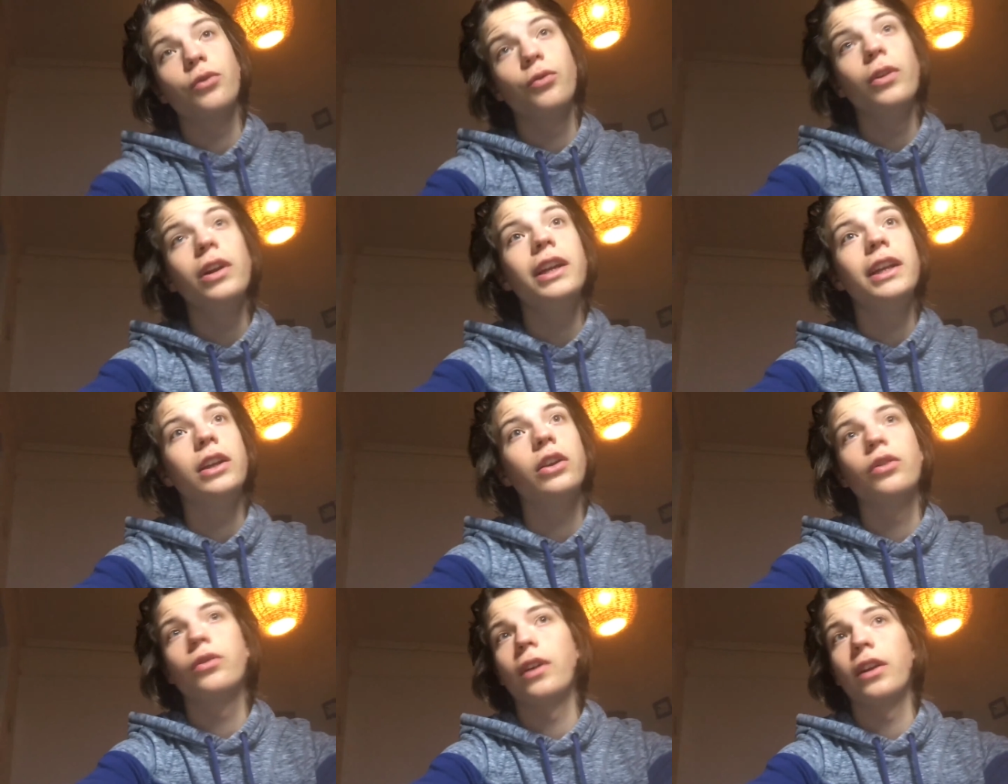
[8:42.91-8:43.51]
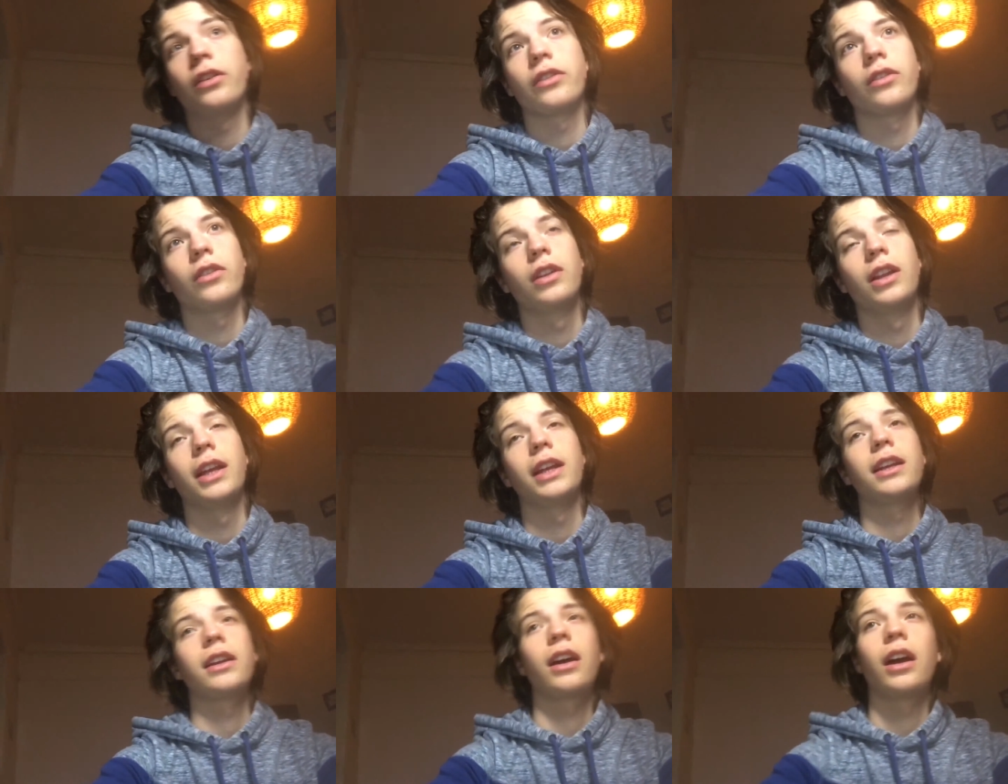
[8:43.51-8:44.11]
Really good
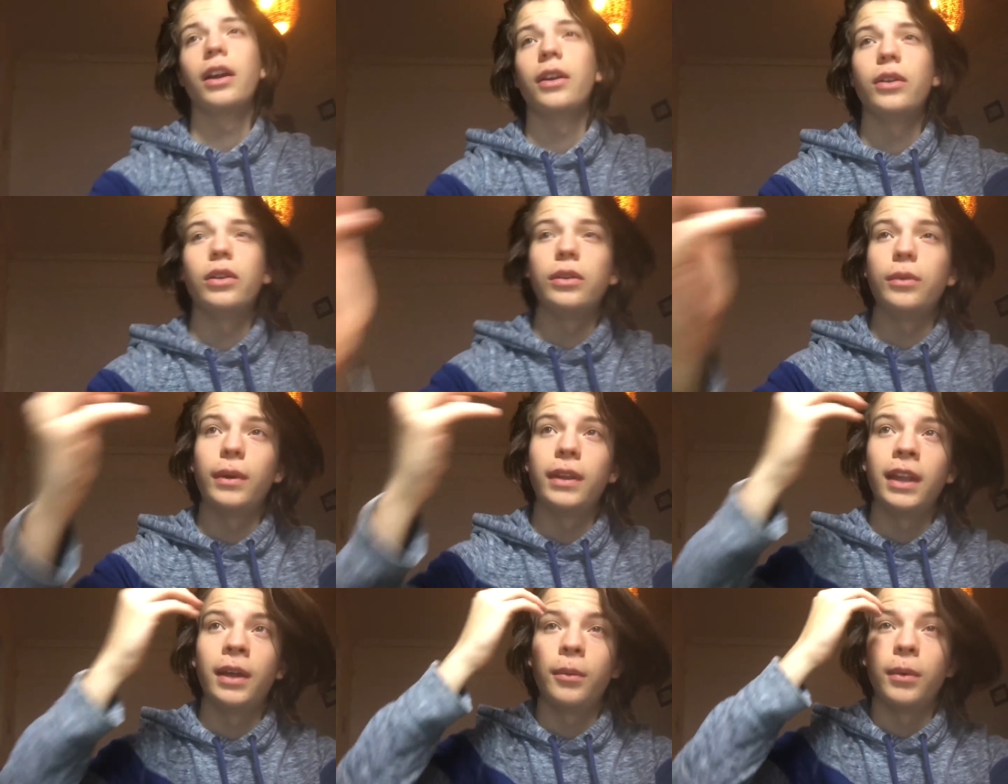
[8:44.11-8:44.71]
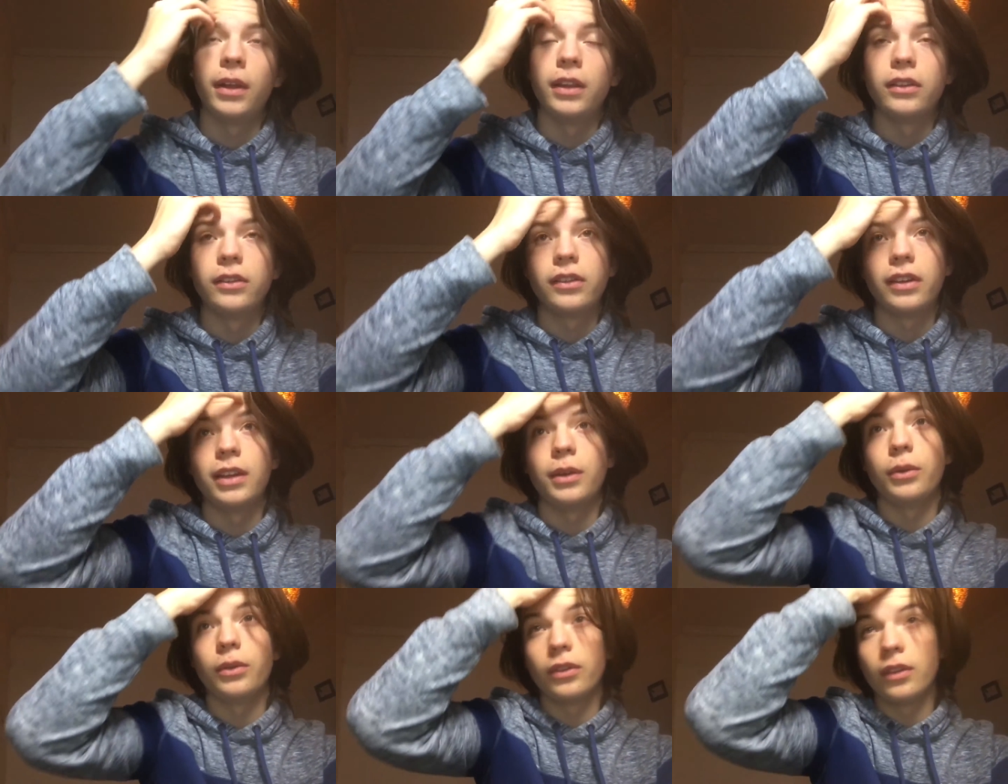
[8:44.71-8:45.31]
restaurant. Like I only went there once
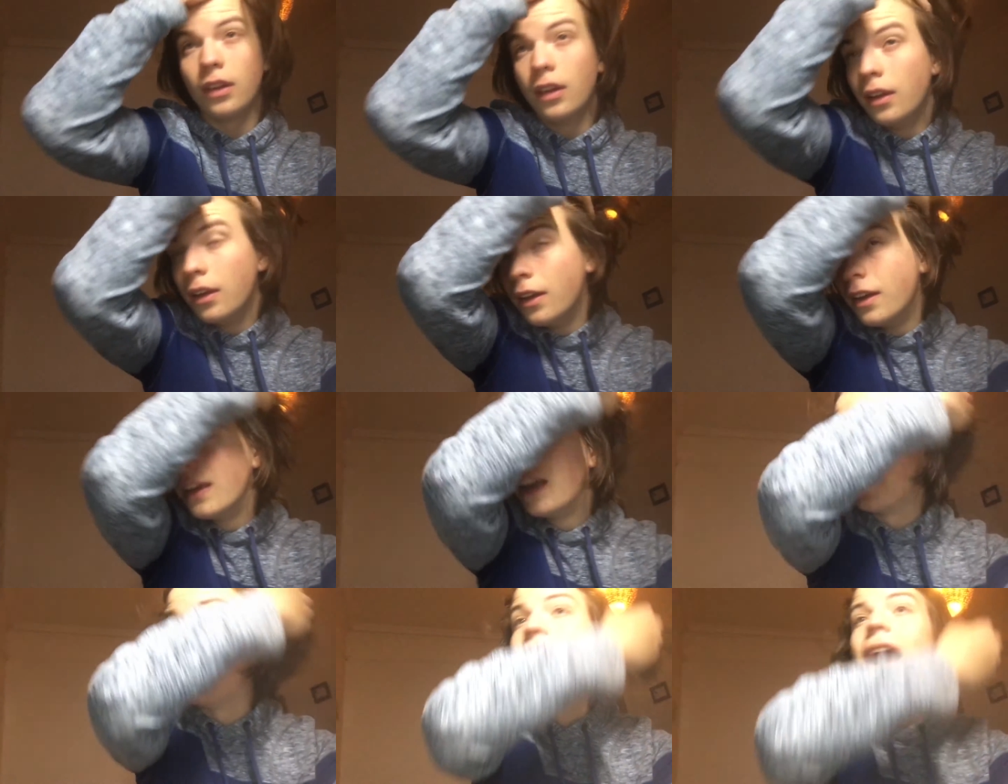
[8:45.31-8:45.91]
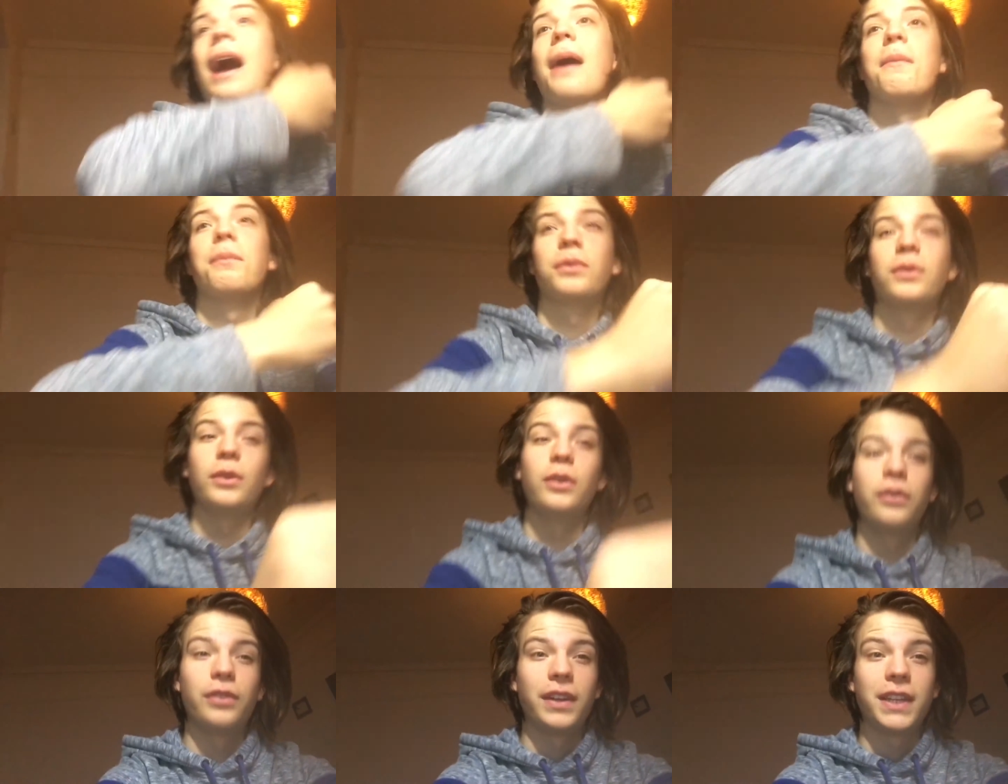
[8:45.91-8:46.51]
and it was
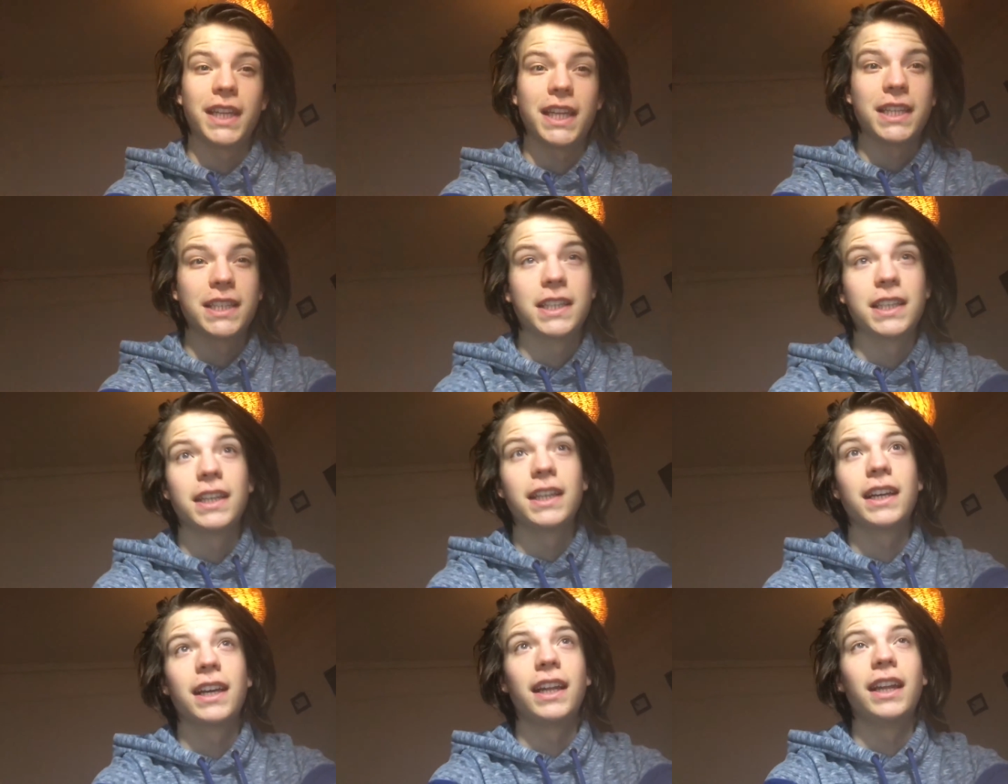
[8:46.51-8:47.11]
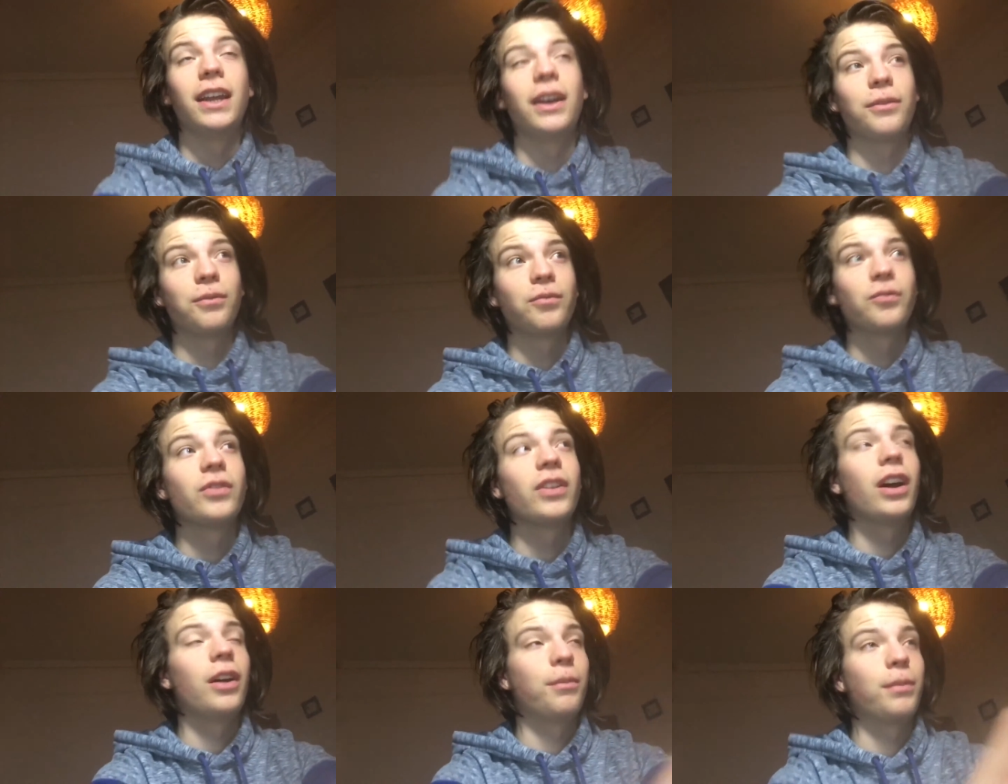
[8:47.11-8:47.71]
absolutely fantastic. And I've
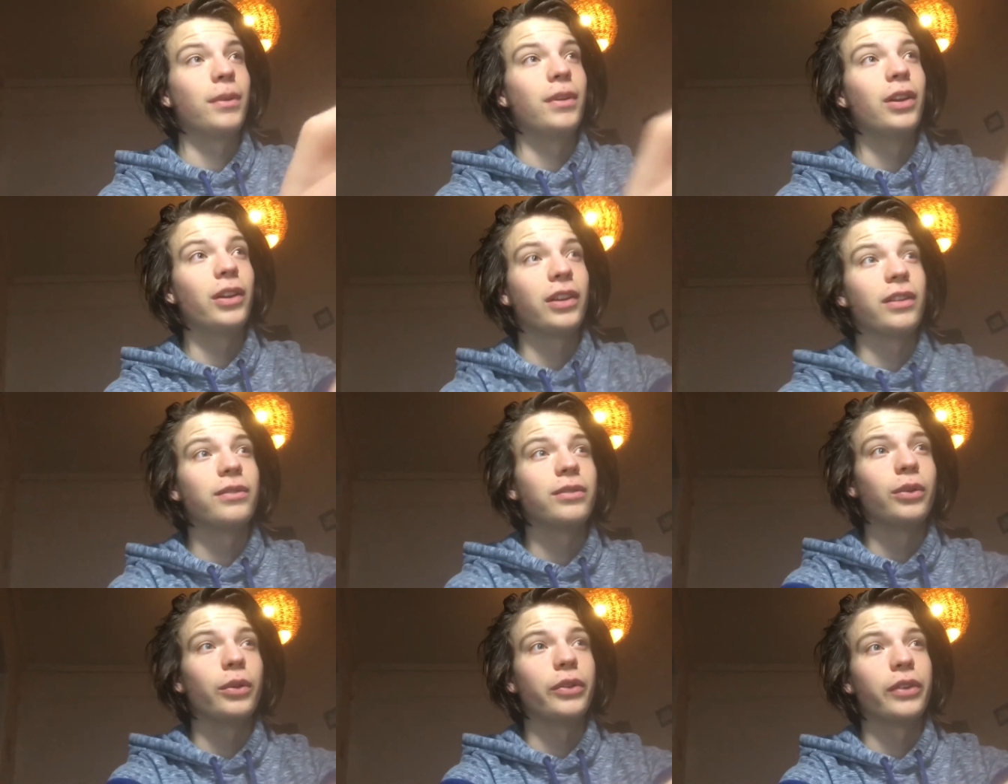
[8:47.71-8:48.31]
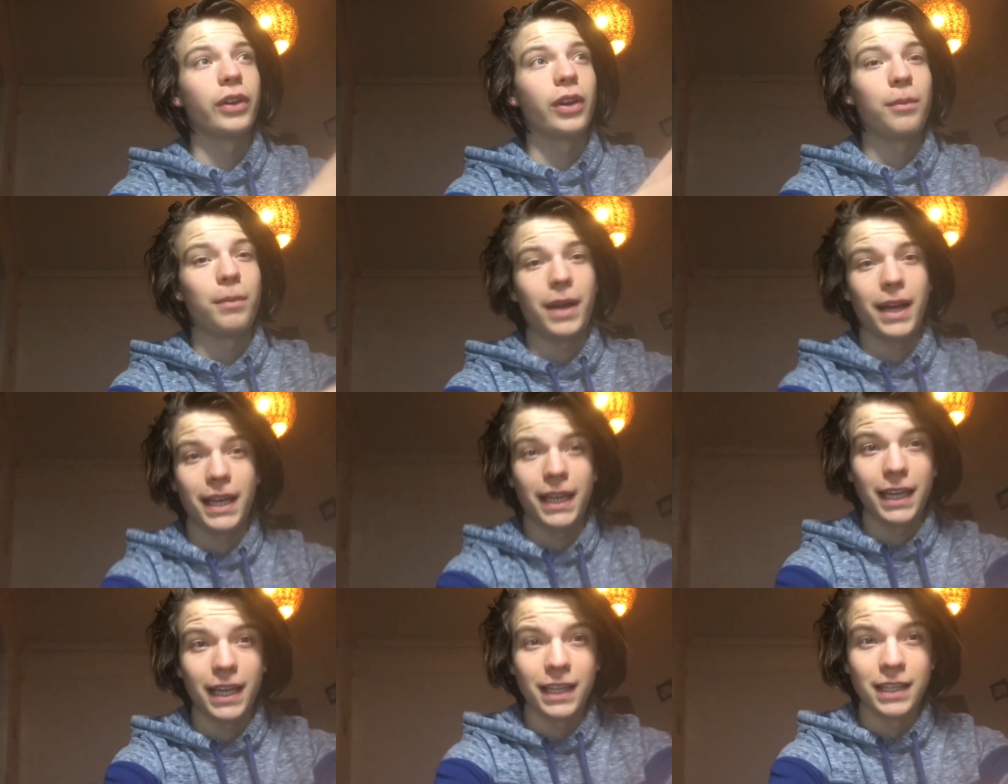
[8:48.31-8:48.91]
I've been looking forward to going
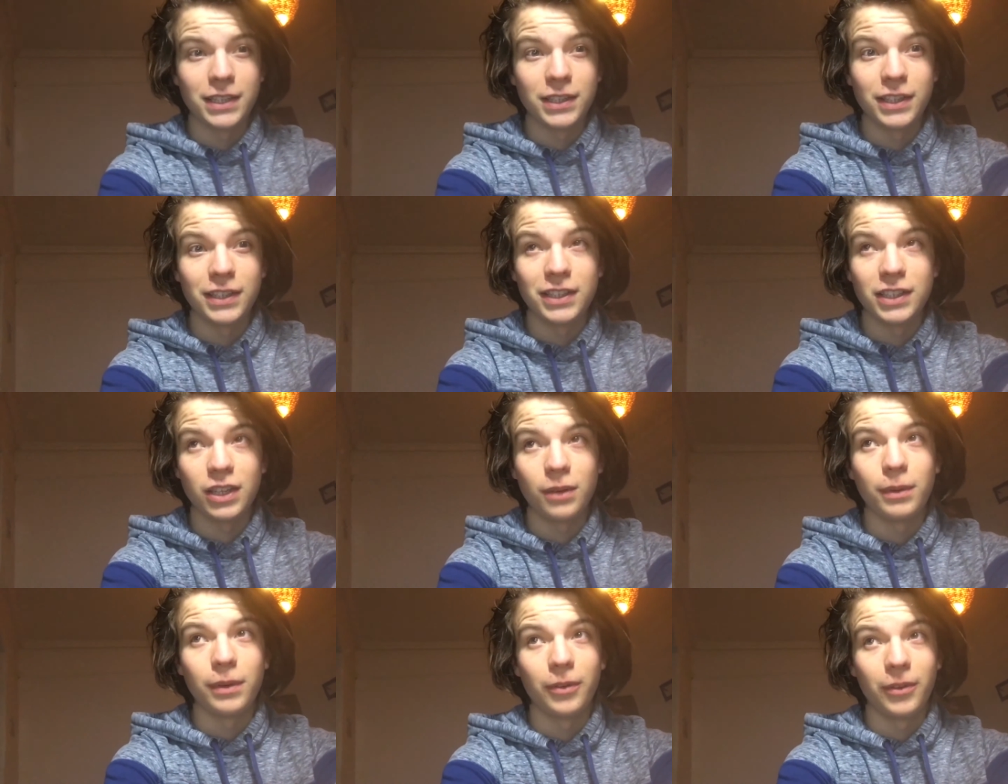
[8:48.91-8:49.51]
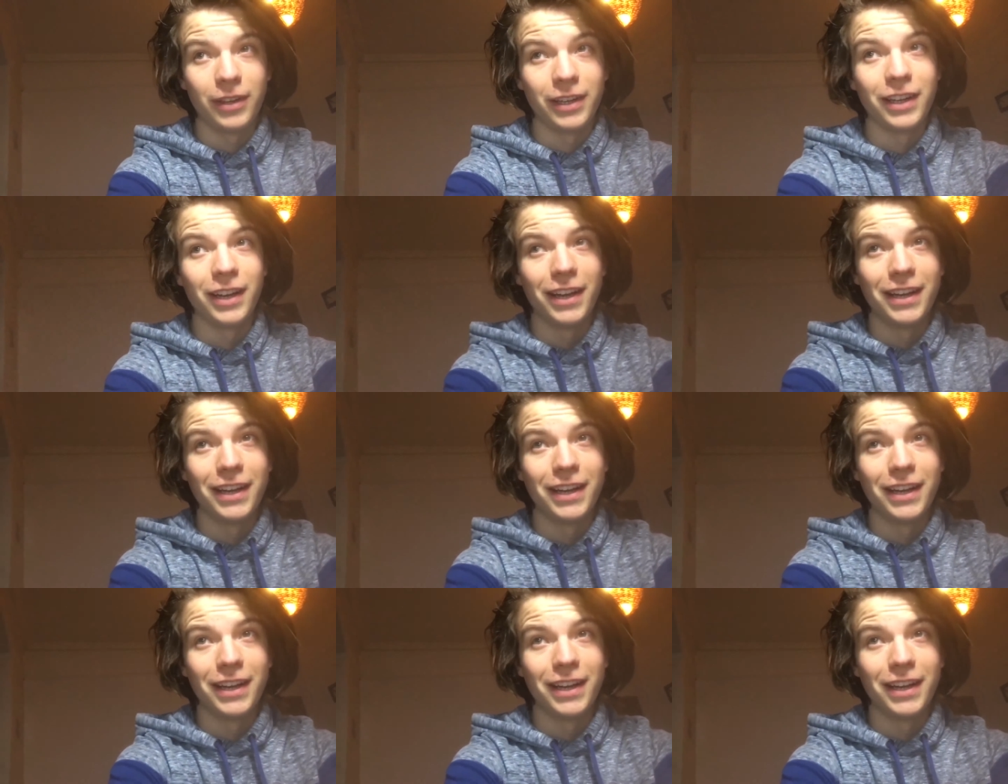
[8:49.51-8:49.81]
back again. So this is gonna be really